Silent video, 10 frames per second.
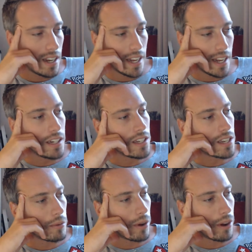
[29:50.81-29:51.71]
And he
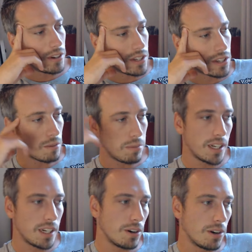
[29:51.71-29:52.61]
said, well, it's
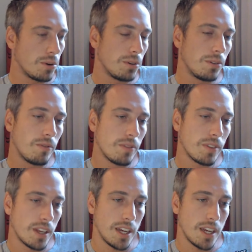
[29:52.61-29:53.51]
completely herbal,
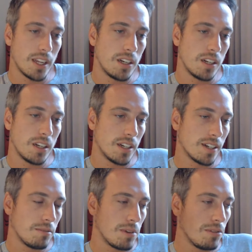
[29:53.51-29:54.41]
and
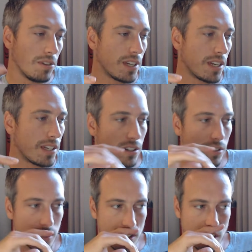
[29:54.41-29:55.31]
if you test it,
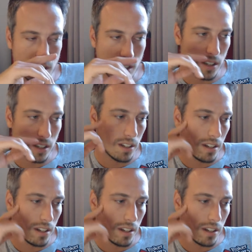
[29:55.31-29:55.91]
you can see,